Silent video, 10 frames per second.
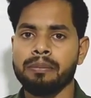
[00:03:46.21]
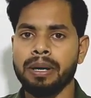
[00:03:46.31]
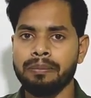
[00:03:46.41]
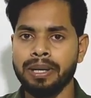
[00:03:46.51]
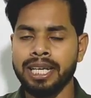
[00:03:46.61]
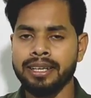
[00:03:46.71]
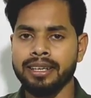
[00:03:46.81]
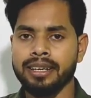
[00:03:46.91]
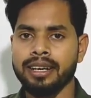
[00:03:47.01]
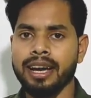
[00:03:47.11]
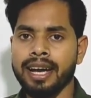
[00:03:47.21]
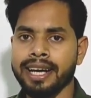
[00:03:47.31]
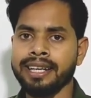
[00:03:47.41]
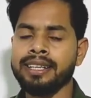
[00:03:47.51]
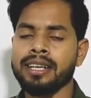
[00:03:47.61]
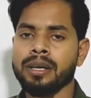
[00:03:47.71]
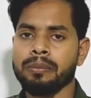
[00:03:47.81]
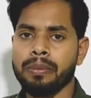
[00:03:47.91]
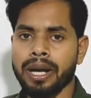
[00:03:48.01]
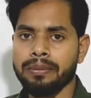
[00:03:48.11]
public and
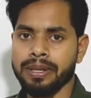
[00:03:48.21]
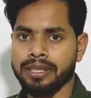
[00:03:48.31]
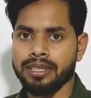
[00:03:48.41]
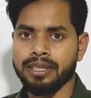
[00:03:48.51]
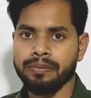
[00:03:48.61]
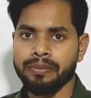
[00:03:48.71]
private.